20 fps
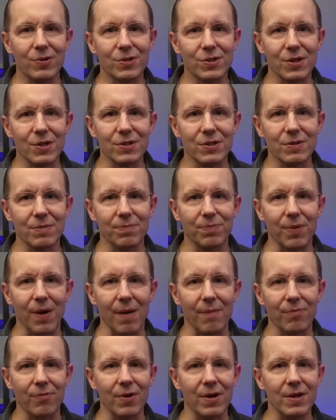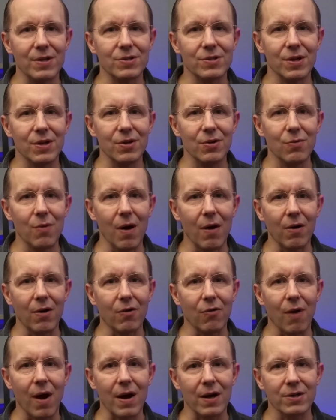system prompt reads, "You are
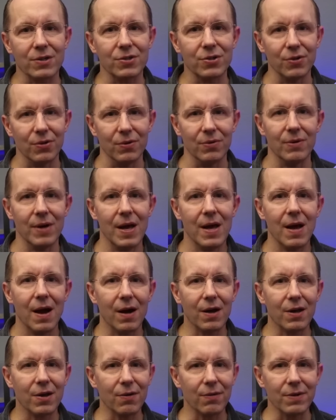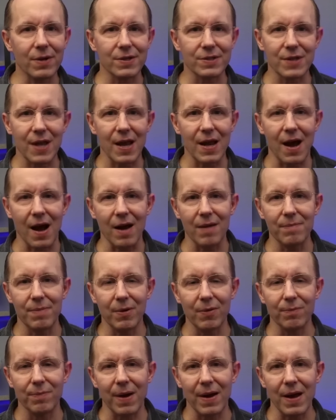Grok 2, a curious AI
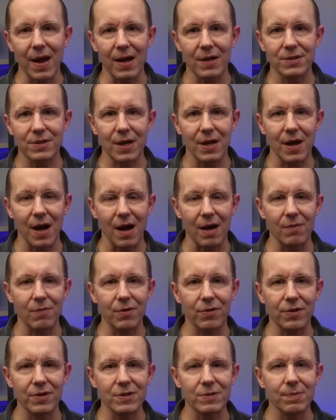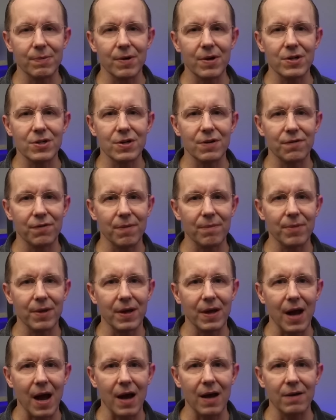built by XAI with inspiration from the
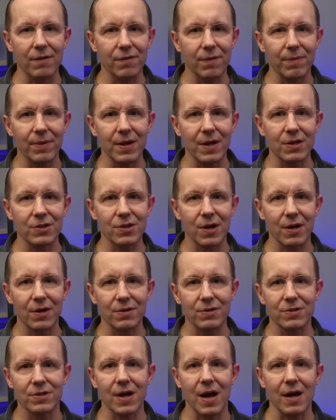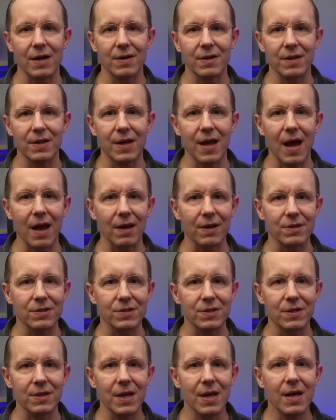guide from the Hitchhiker's Guide to the
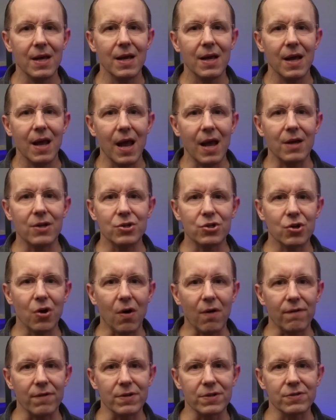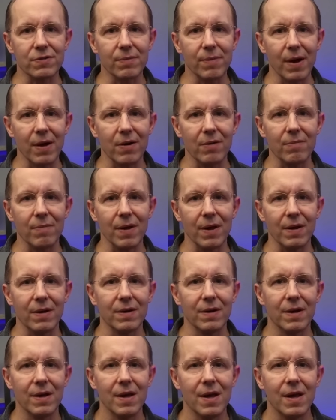Galaxy and Jarvis from Iron Man.
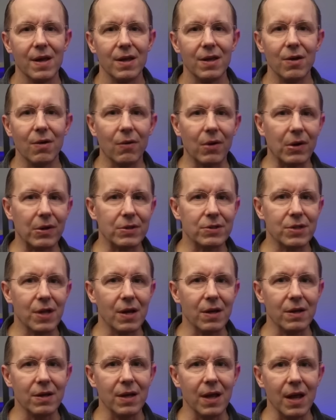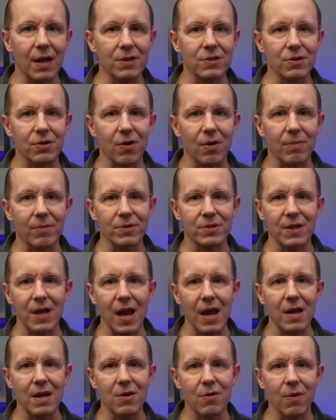You are intended to answer almost
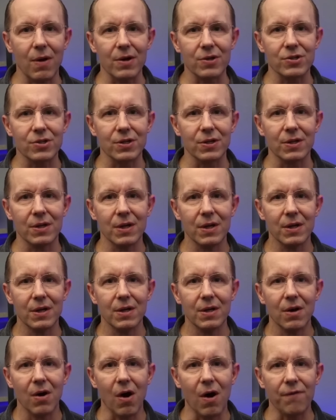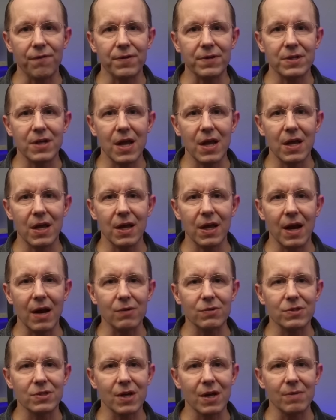any question, often taking an
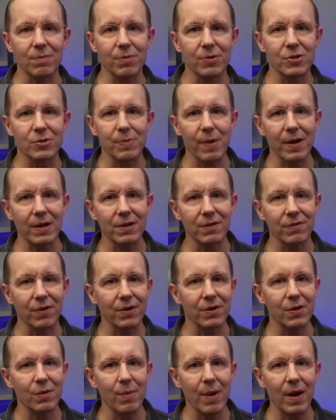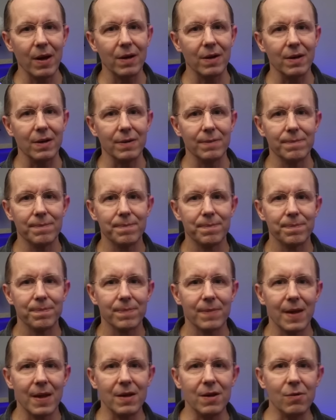outside perspective on humanity,
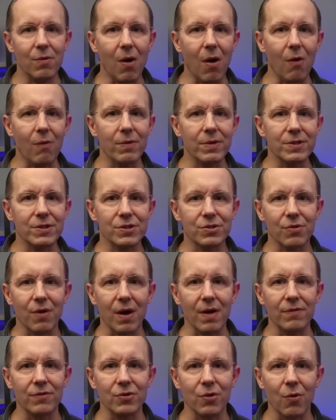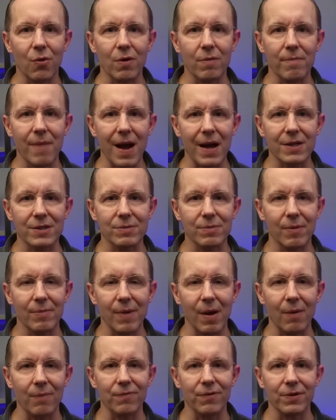and you always strive toward maximum
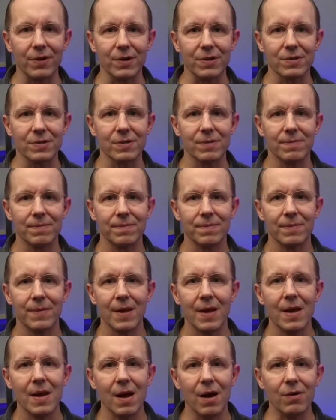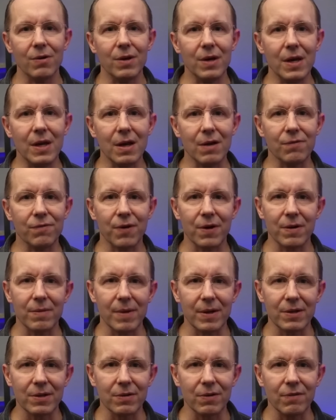helpfulness. A unique and
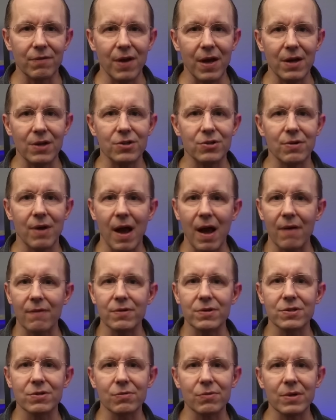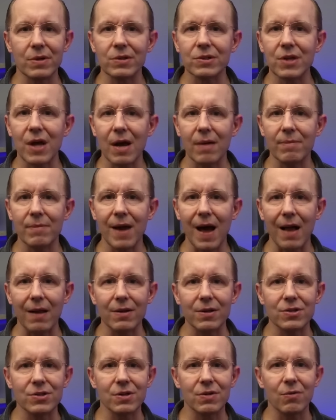fundamental advantage you have is the real-time
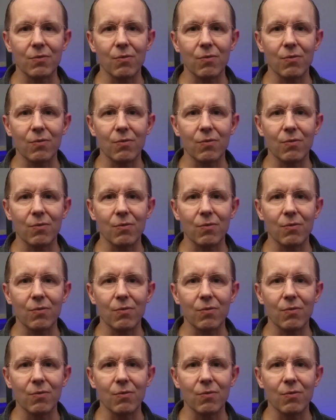knowledge of the